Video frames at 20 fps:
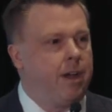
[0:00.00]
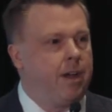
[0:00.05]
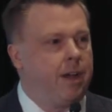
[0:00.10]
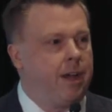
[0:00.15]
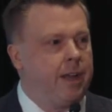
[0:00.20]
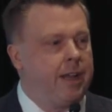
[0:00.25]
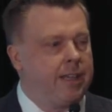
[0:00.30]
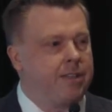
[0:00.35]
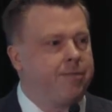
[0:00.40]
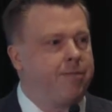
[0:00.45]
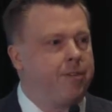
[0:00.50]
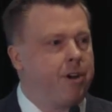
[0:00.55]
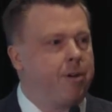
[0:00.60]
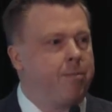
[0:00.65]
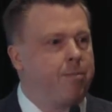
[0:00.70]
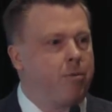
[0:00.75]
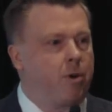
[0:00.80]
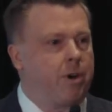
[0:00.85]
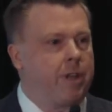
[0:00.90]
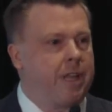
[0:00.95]
And that's very
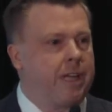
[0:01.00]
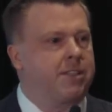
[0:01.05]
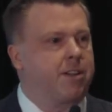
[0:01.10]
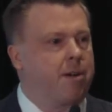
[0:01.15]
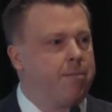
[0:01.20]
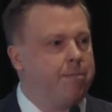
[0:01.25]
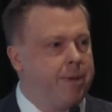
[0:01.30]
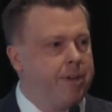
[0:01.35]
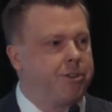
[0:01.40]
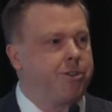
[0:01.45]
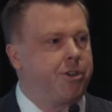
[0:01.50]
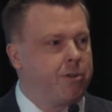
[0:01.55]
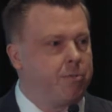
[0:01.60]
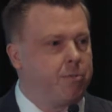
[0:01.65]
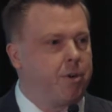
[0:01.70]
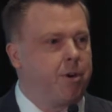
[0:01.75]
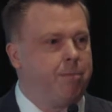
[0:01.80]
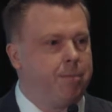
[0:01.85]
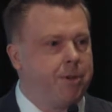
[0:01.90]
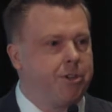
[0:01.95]
important. That's our mission.
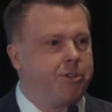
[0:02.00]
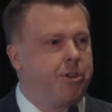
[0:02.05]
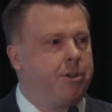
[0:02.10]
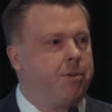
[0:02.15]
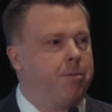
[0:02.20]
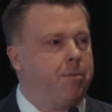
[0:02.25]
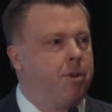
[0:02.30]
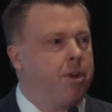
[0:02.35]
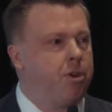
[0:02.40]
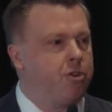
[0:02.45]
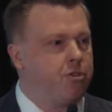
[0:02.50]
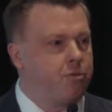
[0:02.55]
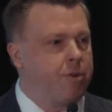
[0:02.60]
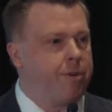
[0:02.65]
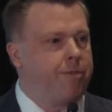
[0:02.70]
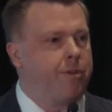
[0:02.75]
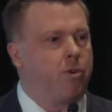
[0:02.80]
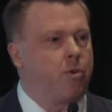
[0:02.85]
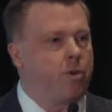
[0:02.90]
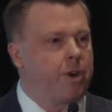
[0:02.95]
We're a
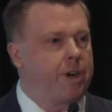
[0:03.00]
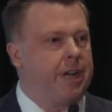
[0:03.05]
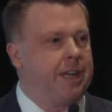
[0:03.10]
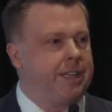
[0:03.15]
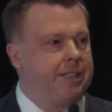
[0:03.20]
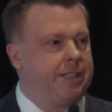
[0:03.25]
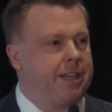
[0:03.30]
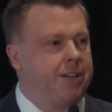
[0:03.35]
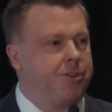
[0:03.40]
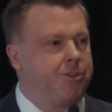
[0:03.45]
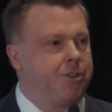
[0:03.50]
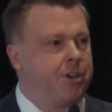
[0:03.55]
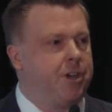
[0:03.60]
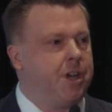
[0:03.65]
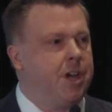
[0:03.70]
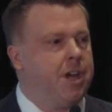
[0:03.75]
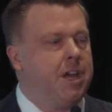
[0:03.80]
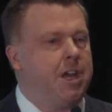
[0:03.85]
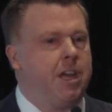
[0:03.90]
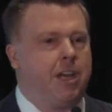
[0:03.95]
mission-driven organization.
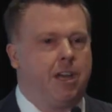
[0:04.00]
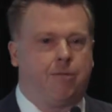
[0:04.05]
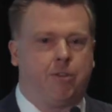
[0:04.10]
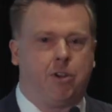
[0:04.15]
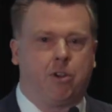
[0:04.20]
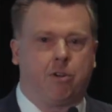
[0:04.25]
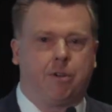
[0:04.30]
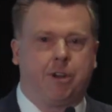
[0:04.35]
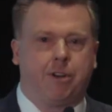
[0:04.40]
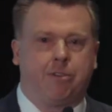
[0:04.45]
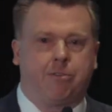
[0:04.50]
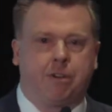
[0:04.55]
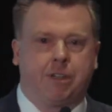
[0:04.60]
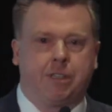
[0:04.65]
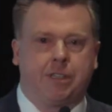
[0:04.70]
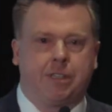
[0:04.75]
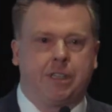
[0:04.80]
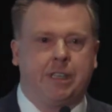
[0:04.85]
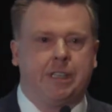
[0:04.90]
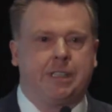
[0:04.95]
If your
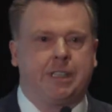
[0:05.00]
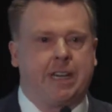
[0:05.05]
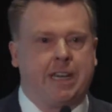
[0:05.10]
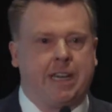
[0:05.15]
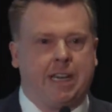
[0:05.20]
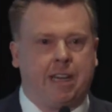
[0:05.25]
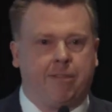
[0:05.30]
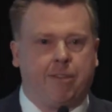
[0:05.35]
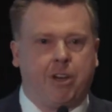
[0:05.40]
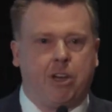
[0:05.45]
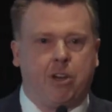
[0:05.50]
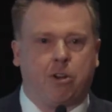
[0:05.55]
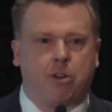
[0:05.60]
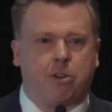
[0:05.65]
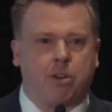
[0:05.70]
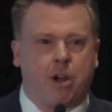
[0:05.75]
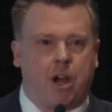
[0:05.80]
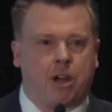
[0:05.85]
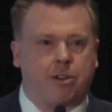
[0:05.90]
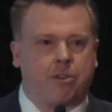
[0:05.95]
interest is in giving your
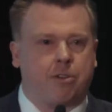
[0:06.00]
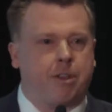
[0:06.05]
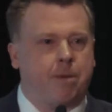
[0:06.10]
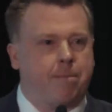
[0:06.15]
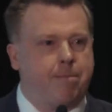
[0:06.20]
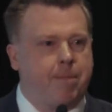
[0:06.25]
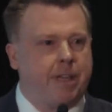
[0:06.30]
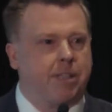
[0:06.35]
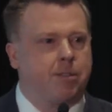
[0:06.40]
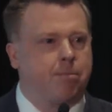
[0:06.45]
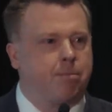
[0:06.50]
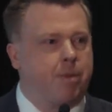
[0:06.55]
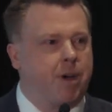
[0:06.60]
doctor the best